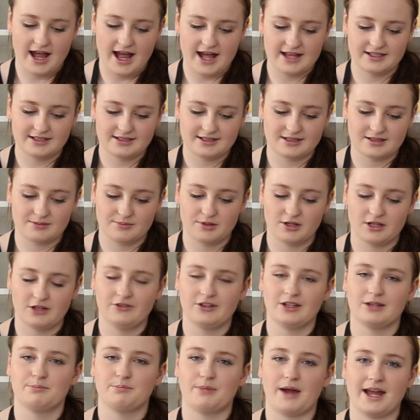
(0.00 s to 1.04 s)
and this is a
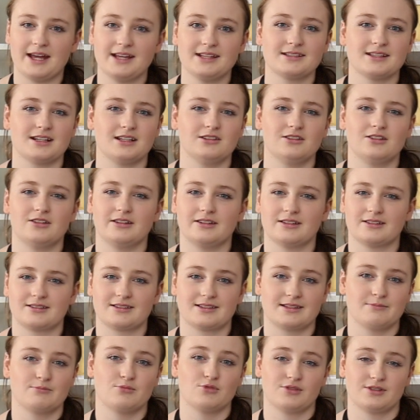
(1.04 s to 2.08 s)
perfect base, a lot
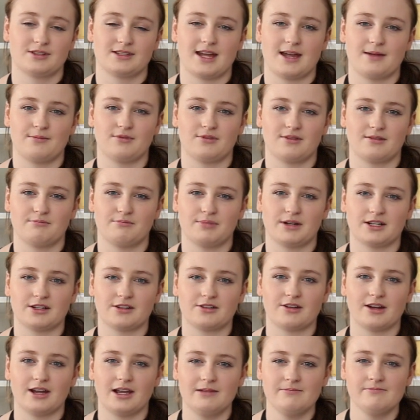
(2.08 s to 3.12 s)
more stable than
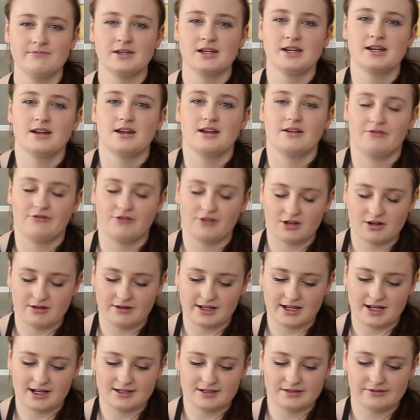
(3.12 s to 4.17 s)
buttercream, for
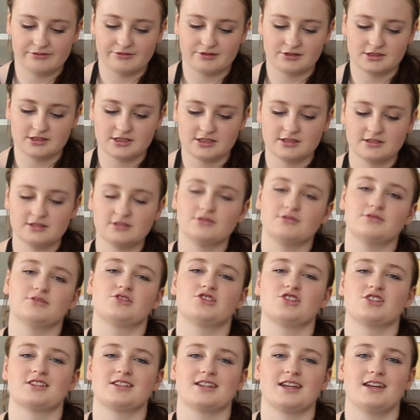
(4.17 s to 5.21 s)
going under fondant
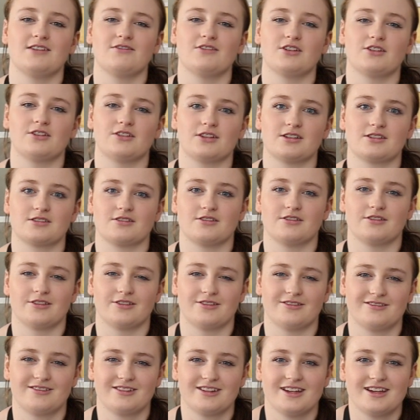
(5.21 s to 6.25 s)
or just even on its
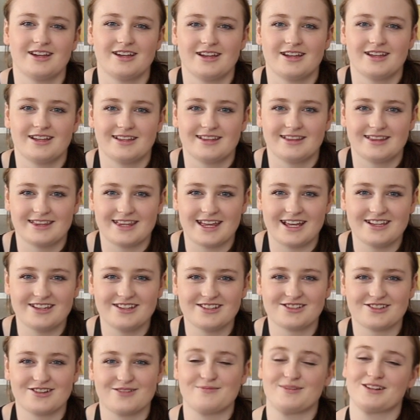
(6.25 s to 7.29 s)
own. Thank
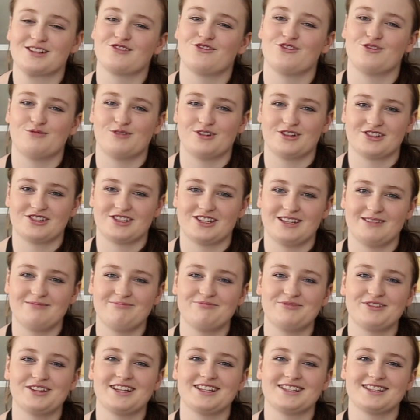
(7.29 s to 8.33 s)
you so much for
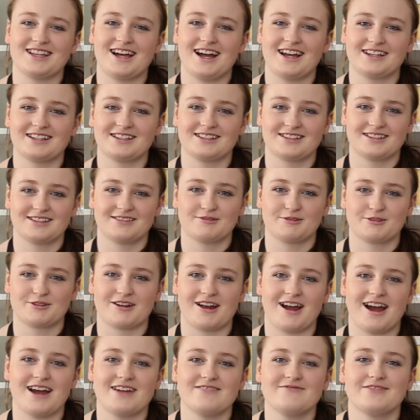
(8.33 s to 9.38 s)
watching. Please like and
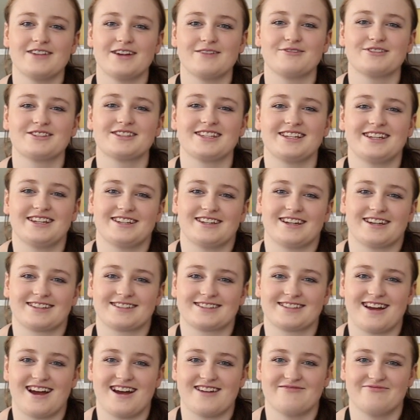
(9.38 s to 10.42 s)
subscribe, and we'll see you
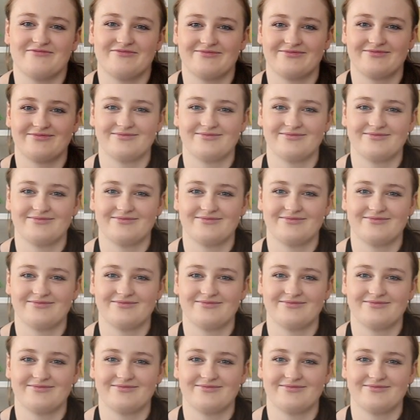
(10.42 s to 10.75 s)
next time.